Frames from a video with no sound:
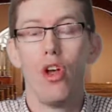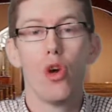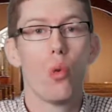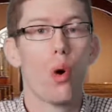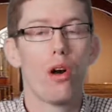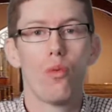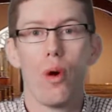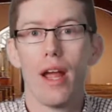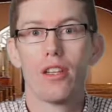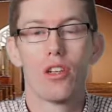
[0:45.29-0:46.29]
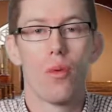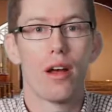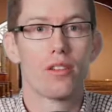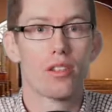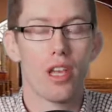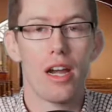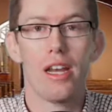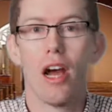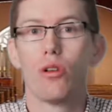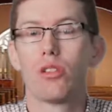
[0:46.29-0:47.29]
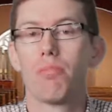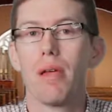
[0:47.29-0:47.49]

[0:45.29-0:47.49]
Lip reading: who weren't raised around study notes and